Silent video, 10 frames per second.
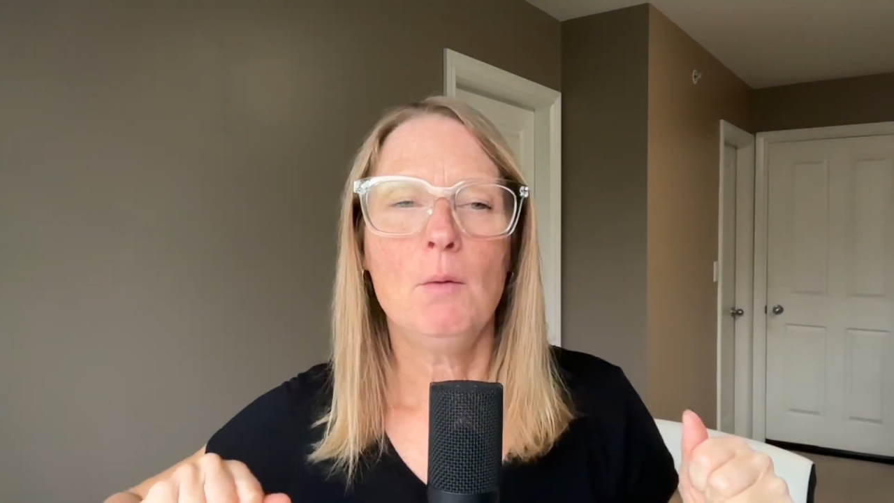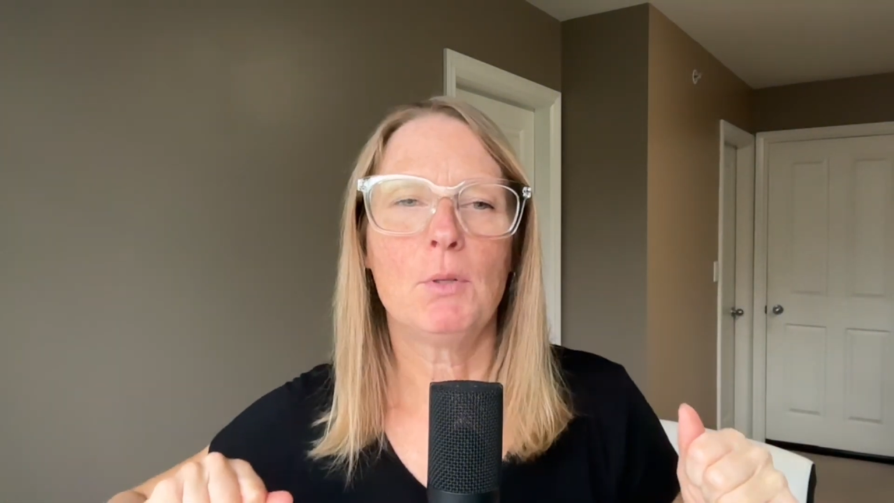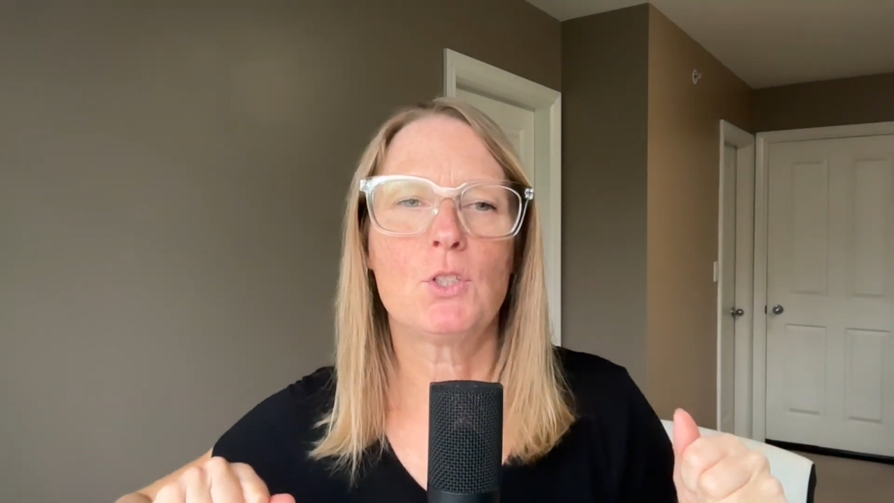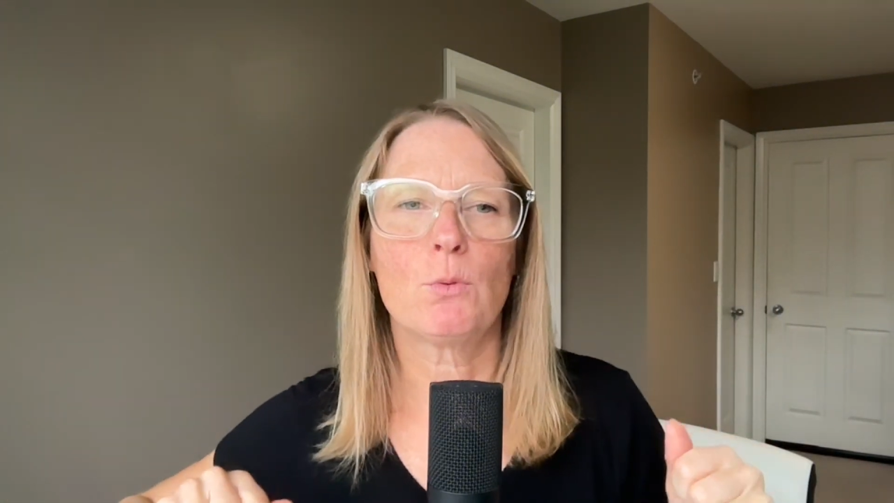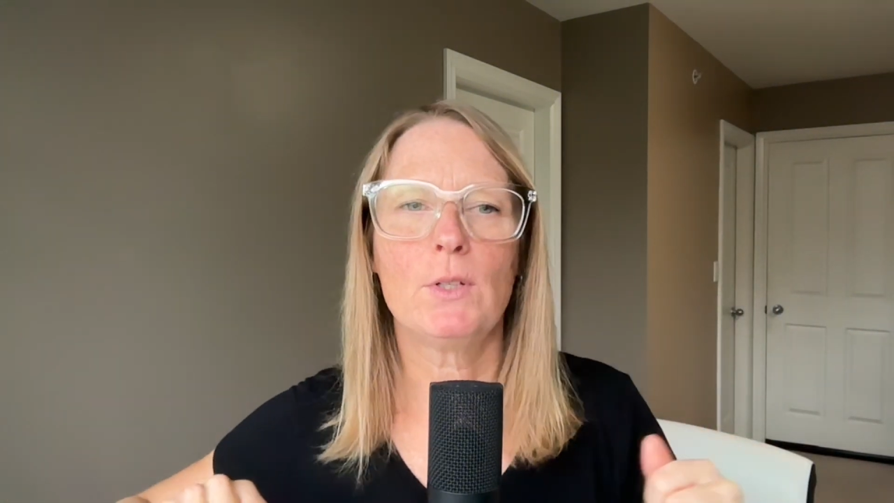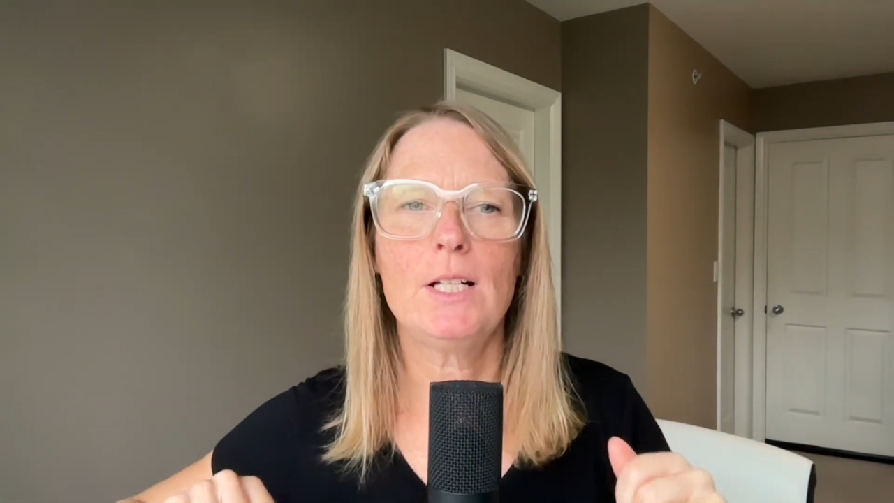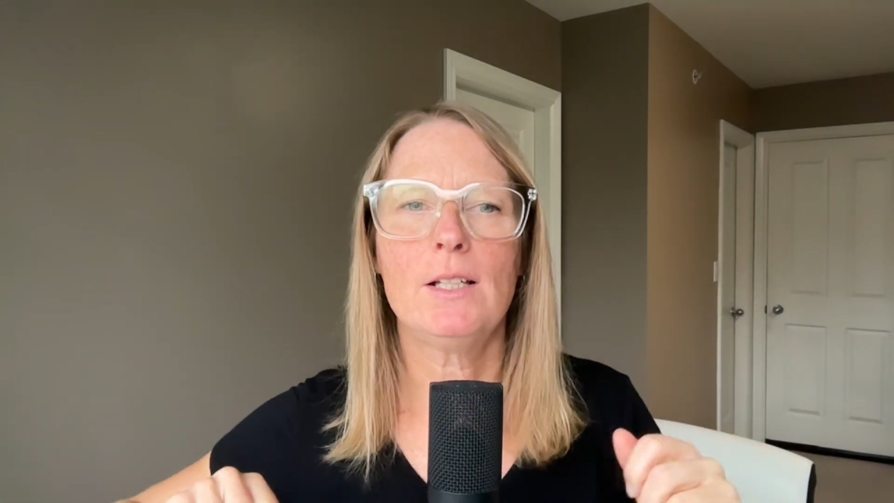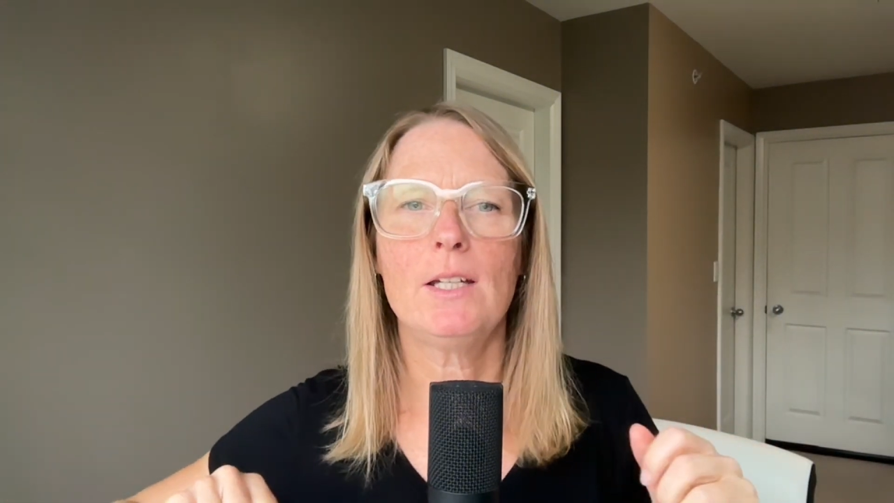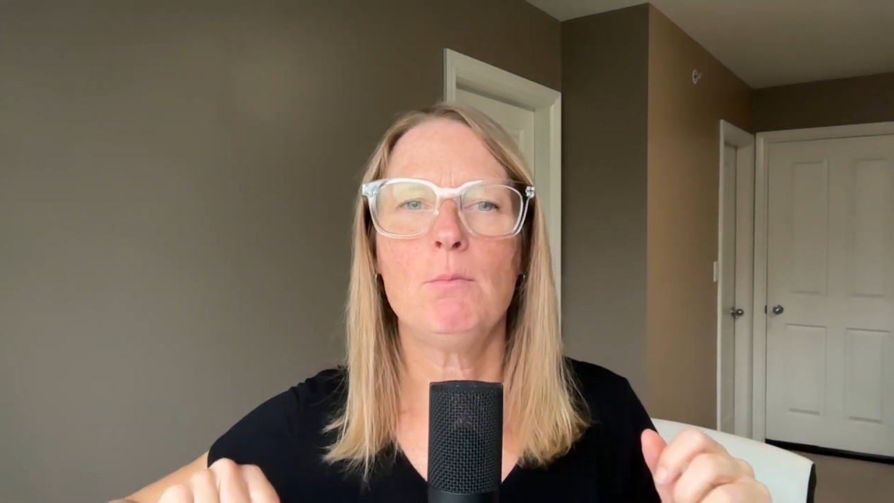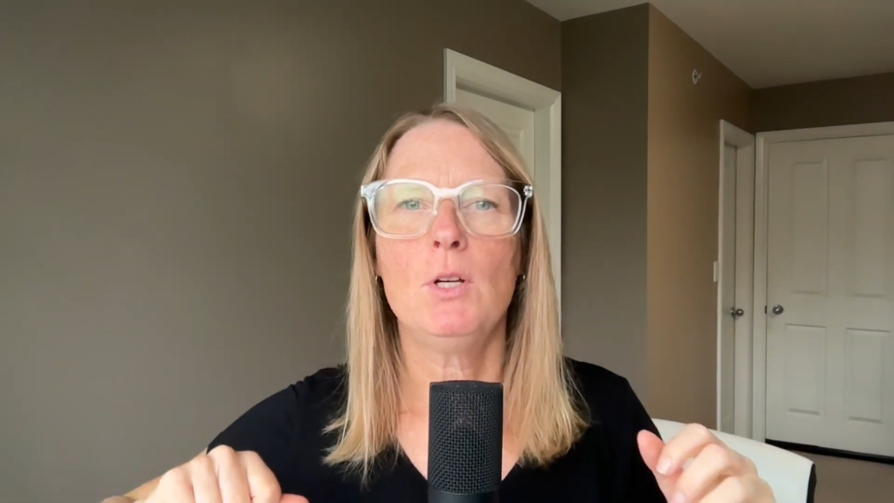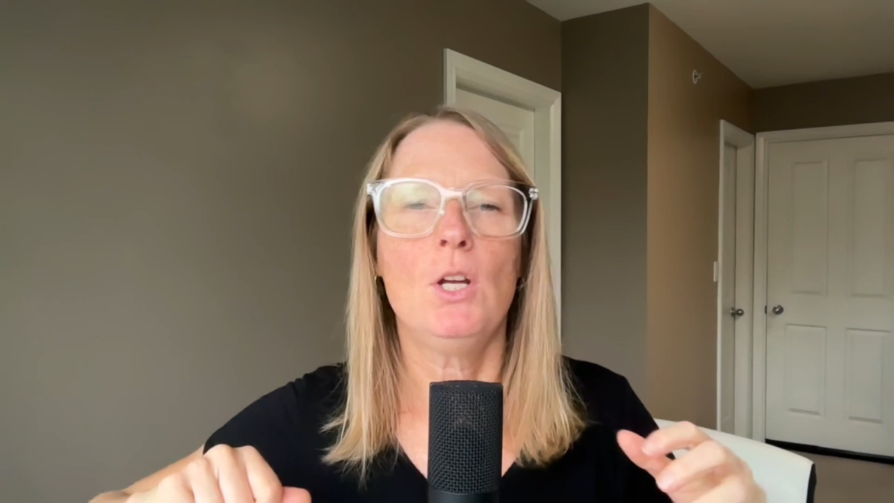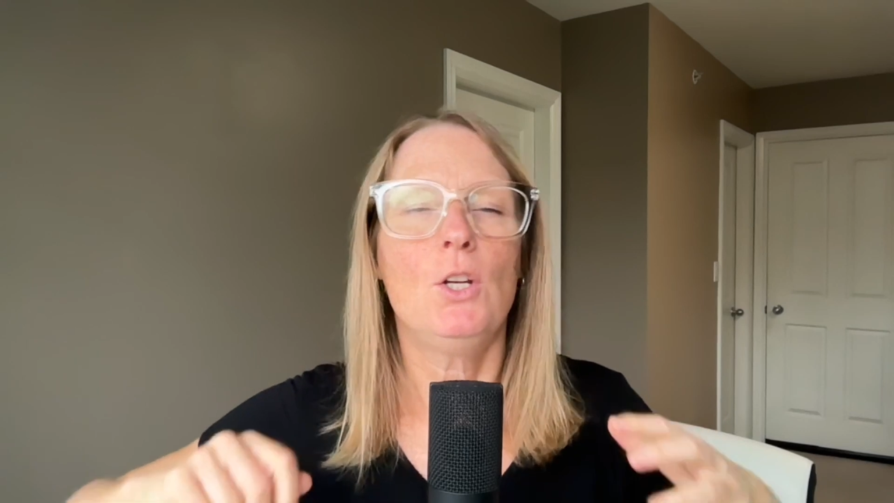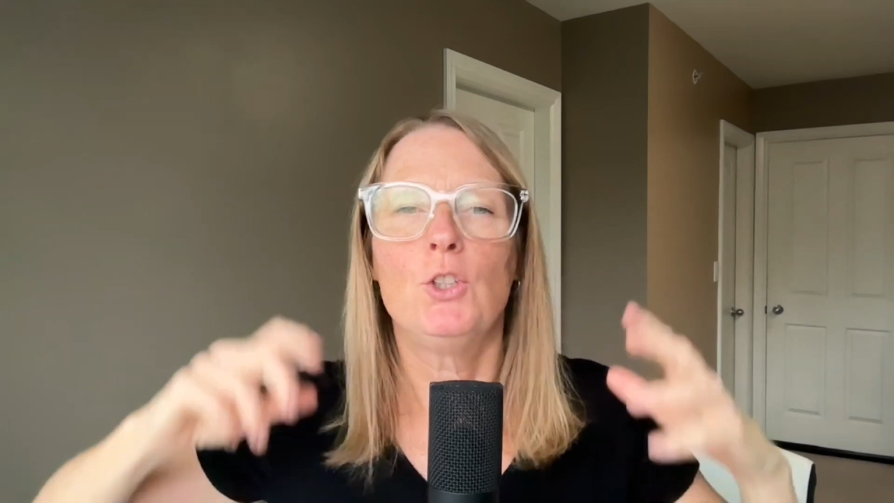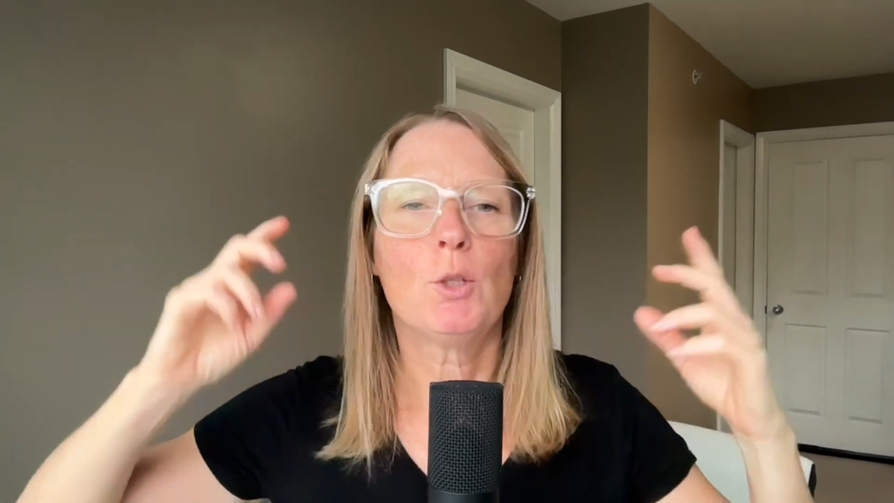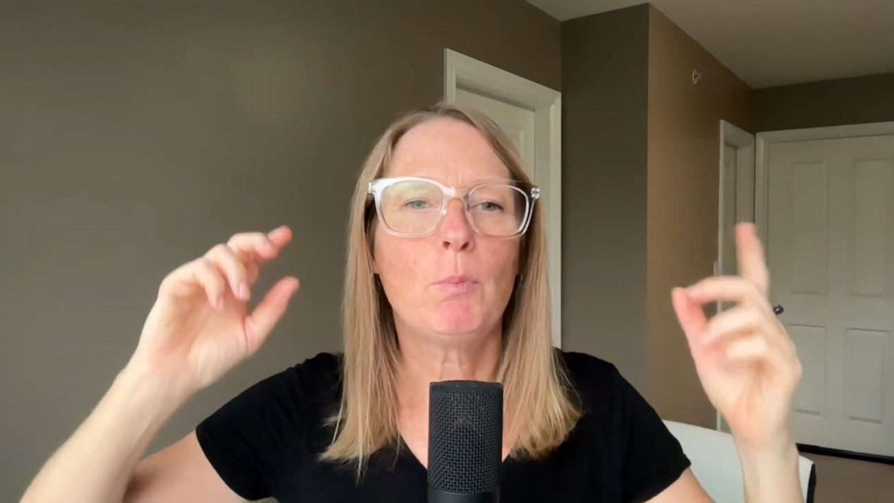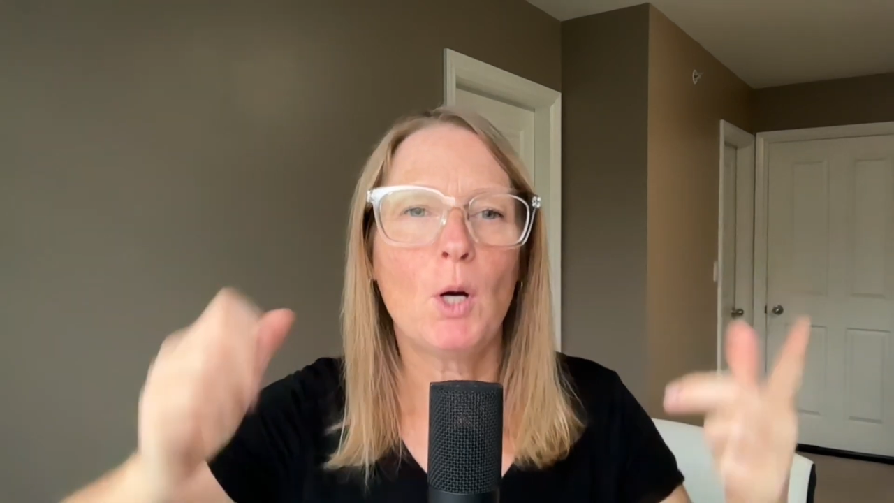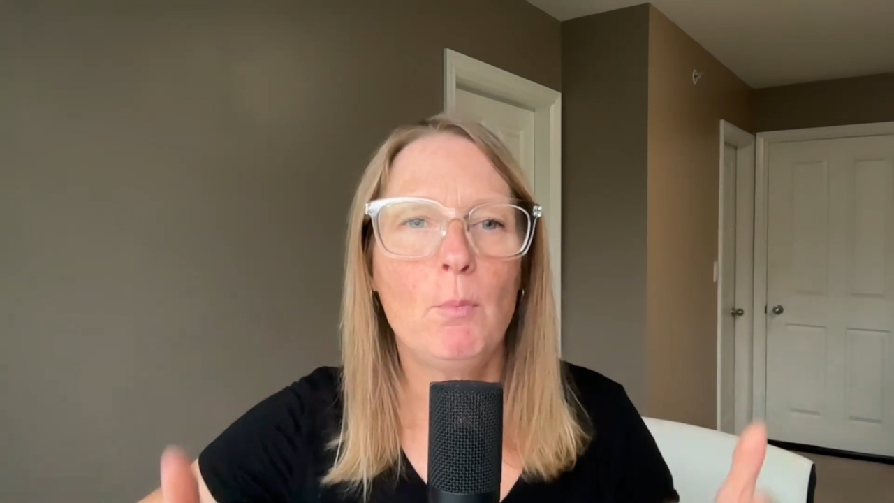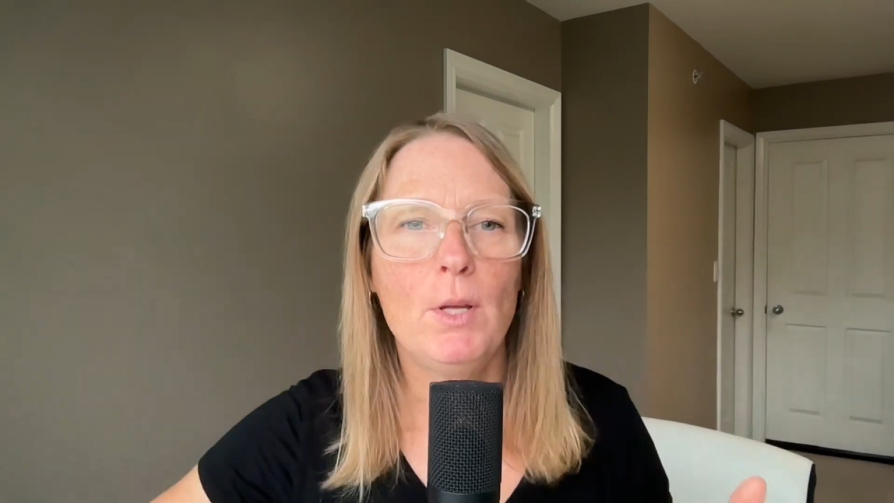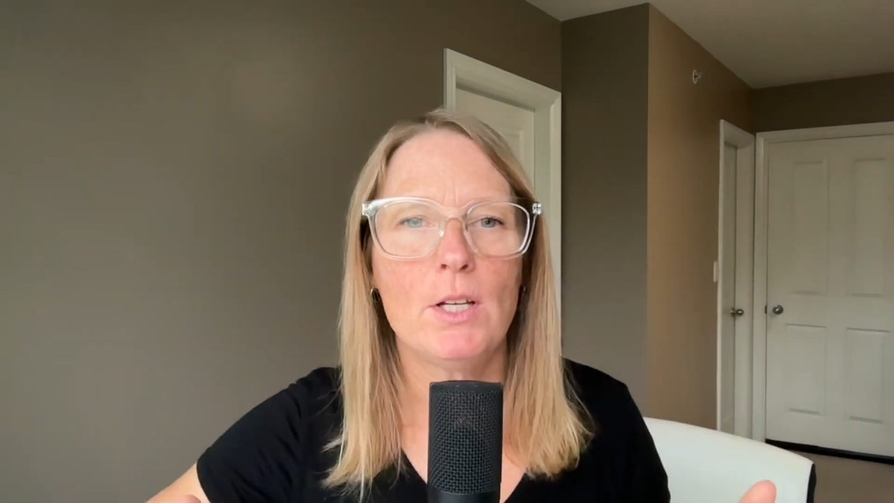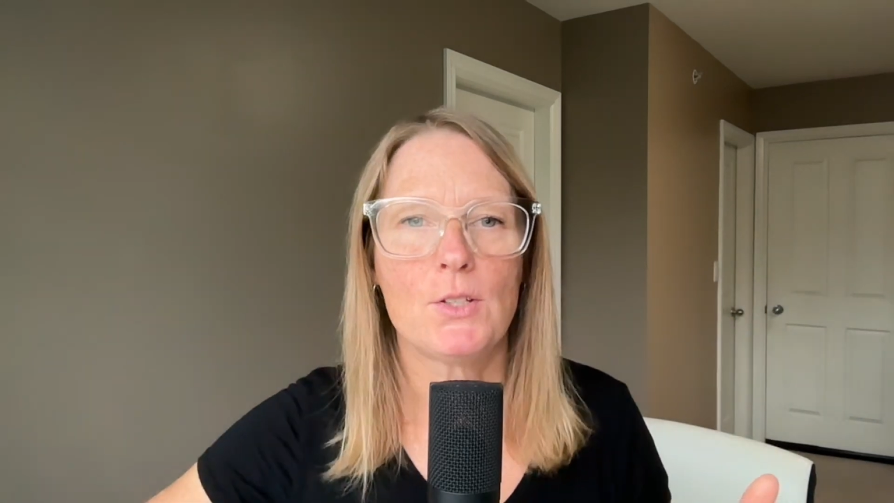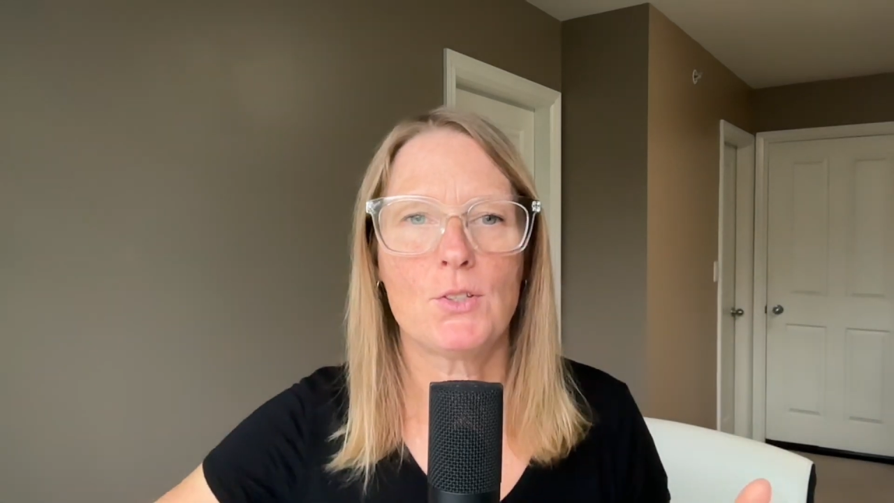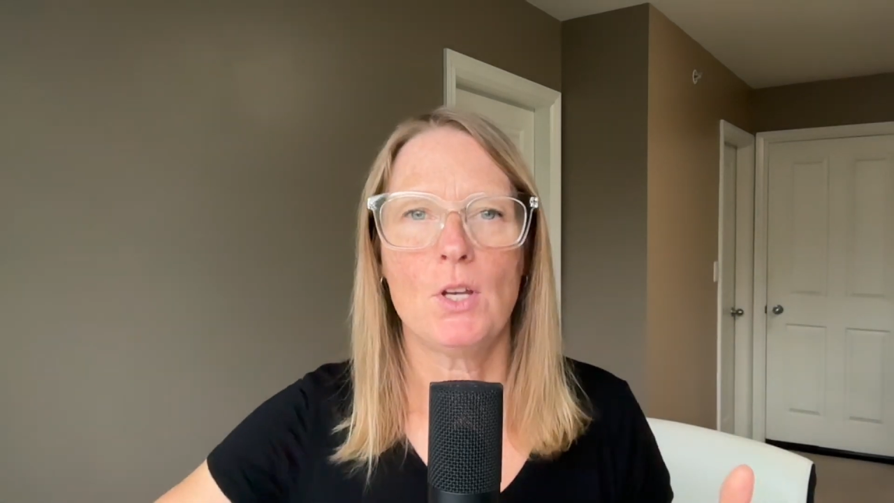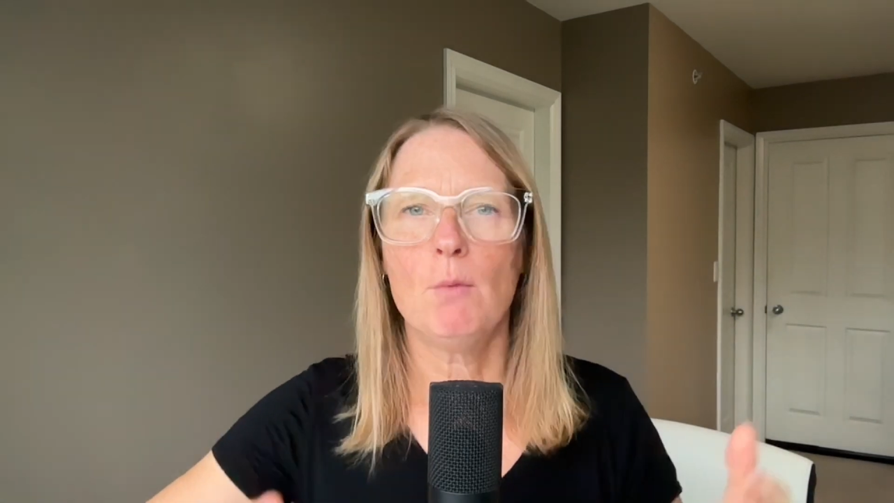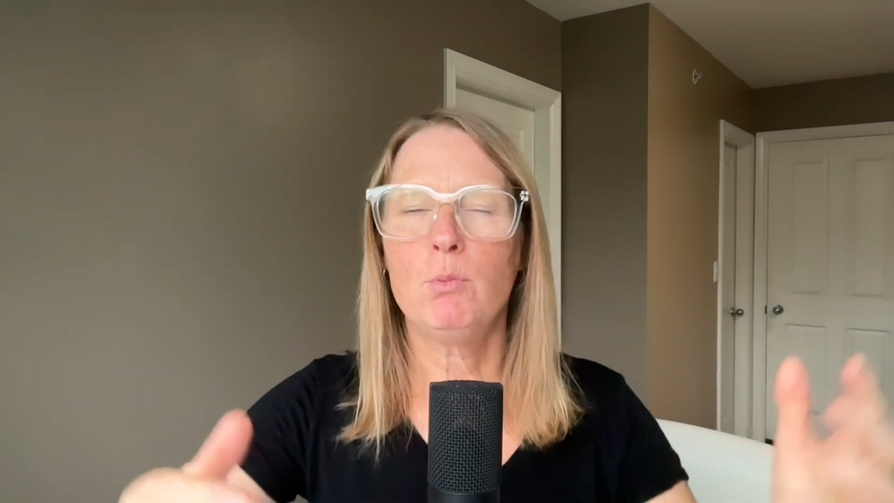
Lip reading: but to reclaim your purpose,